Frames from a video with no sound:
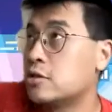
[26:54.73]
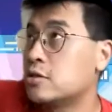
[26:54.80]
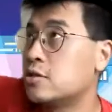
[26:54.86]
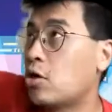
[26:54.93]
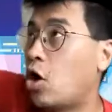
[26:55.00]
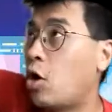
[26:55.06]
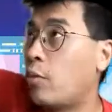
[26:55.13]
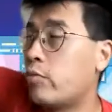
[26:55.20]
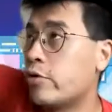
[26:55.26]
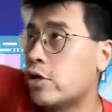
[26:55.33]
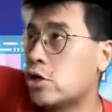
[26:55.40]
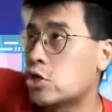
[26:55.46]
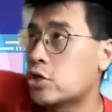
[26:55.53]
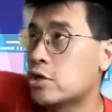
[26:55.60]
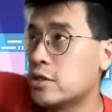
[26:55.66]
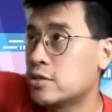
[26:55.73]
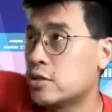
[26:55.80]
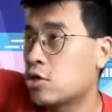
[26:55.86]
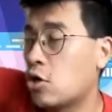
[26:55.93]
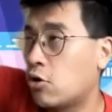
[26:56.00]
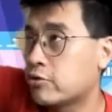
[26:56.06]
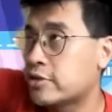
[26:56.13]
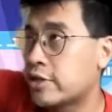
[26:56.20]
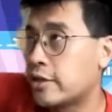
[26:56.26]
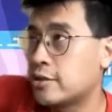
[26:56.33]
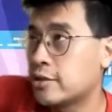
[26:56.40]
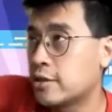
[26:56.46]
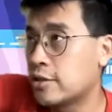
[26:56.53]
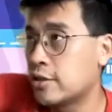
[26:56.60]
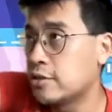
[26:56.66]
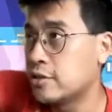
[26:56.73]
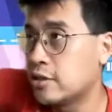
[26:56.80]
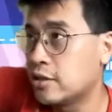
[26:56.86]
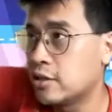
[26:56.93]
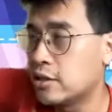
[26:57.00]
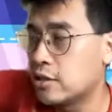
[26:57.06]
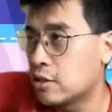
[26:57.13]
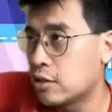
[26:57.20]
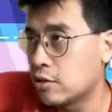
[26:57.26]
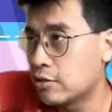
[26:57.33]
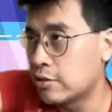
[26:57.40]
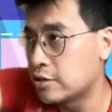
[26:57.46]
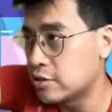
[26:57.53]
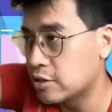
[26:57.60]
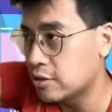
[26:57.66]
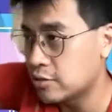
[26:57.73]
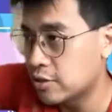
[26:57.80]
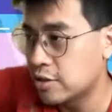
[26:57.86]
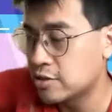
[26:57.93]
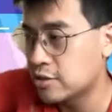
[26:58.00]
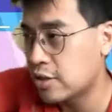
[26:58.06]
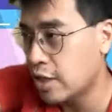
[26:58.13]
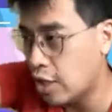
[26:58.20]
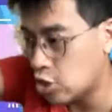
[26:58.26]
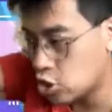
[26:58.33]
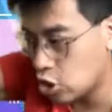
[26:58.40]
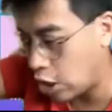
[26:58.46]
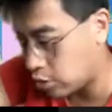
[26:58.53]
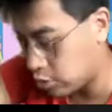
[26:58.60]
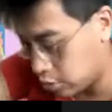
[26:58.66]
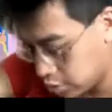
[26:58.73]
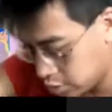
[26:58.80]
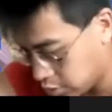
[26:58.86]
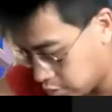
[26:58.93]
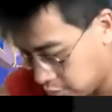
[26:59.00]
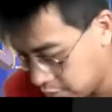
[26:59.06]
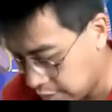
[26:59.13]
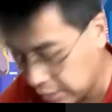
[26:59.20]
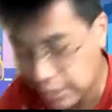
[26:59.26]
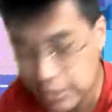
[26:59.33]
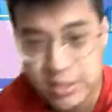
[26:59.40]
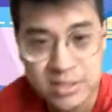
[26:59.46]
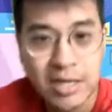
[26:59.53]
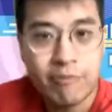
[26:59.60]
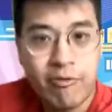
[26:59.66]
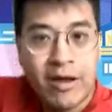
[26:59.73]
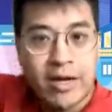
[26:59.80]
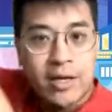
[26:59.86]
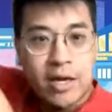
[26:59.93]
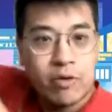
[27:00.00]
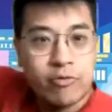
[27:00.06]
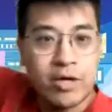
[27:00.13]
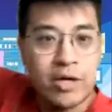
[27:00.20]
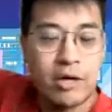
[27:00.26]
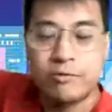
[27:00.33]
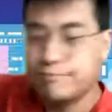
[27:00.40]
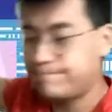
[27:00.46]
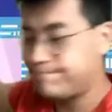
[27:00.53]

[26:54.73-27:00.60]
Is it operation? Is it call center? Is it legal? Is it this, HR? He just started writing that grid down.